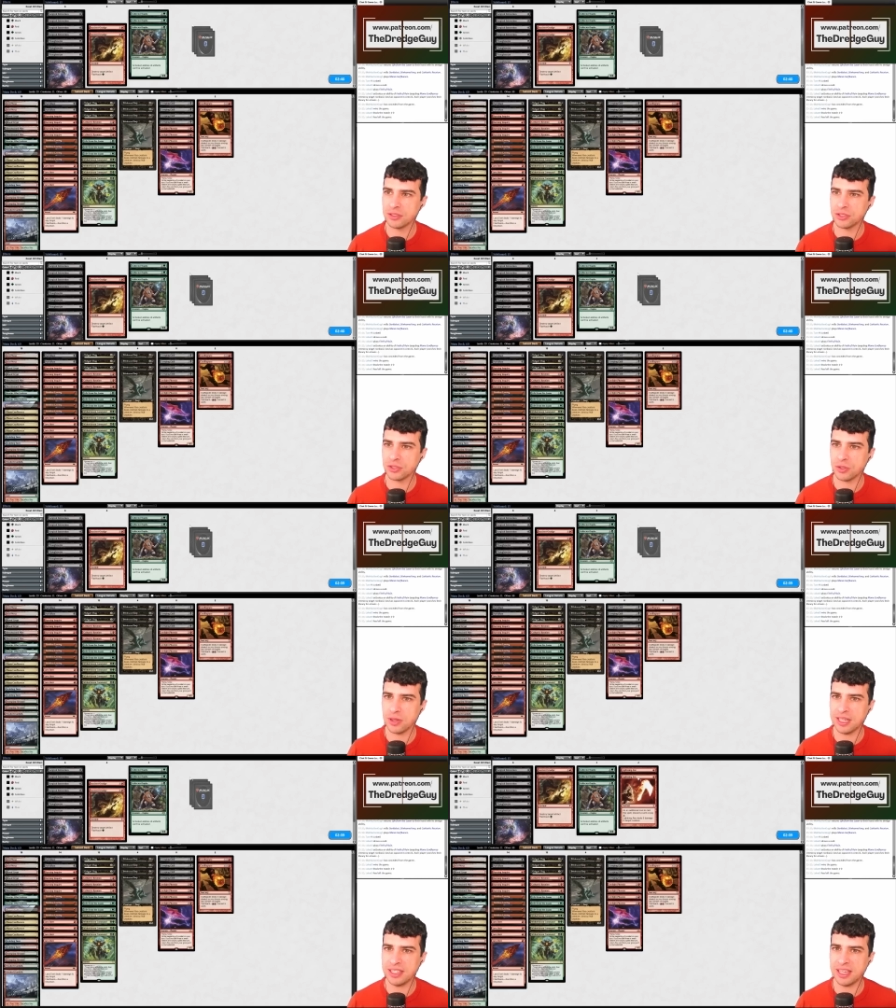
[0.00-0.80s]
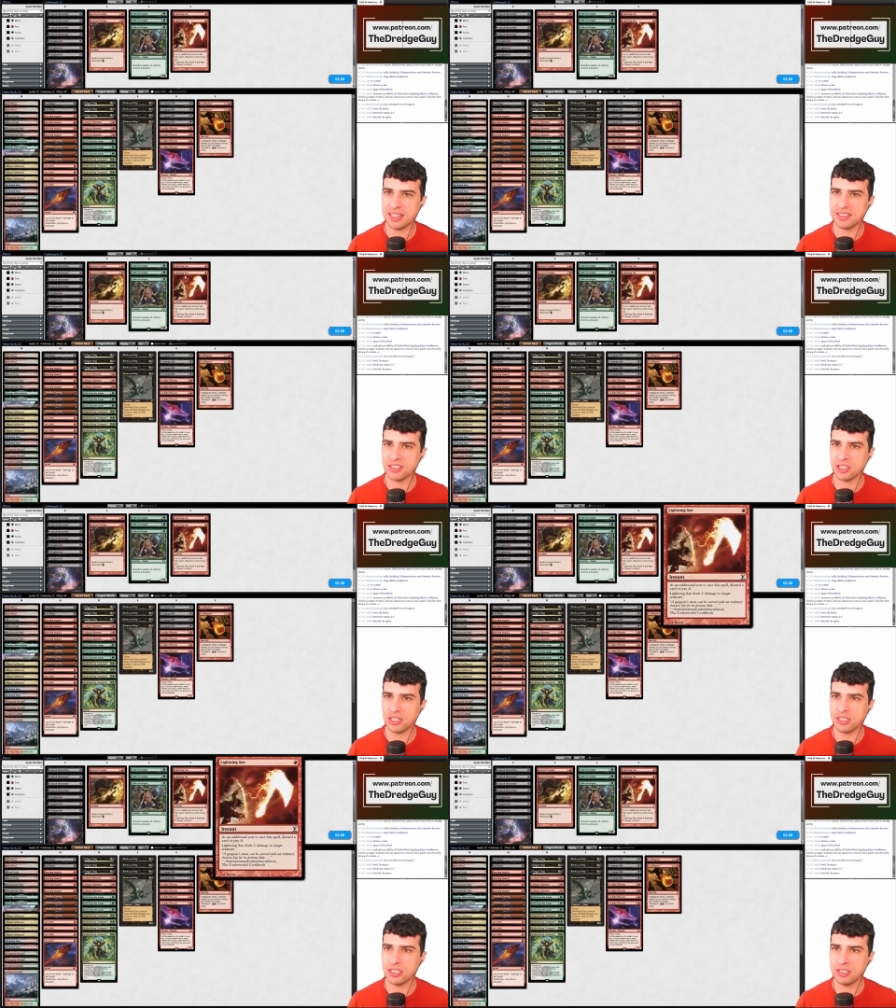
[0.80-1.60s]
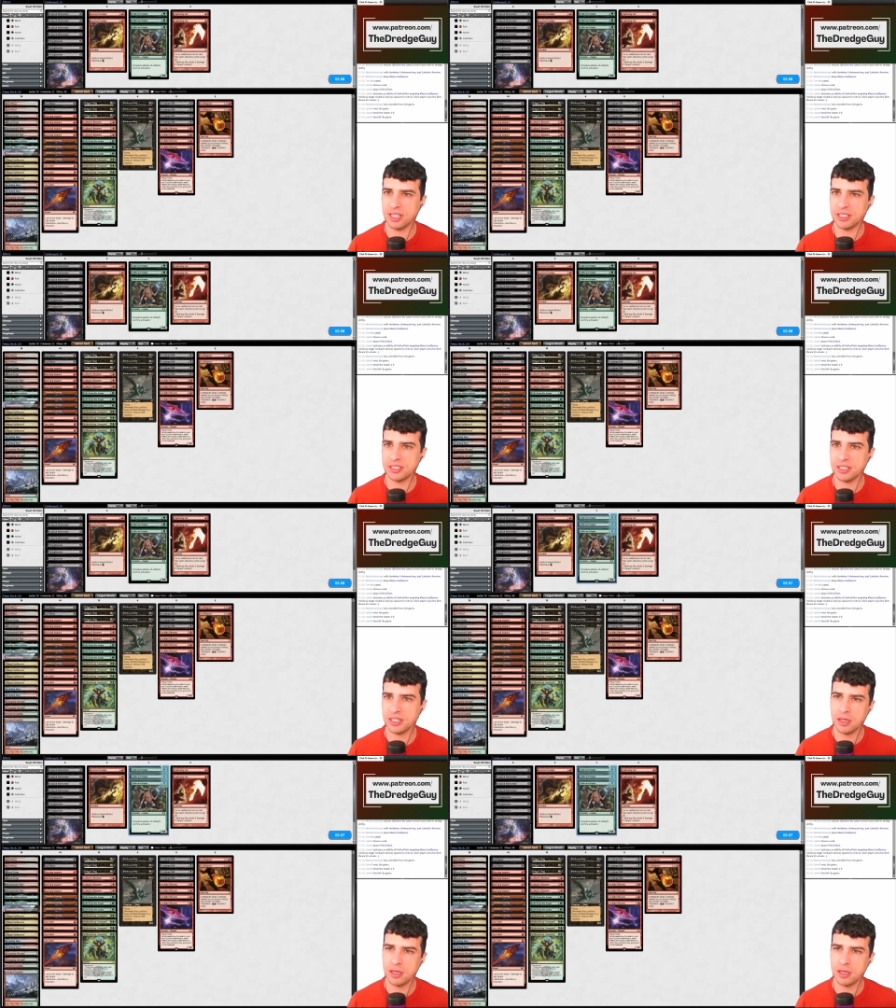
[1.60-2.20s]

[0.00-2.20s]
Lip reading: So Lightning Axe is not good here.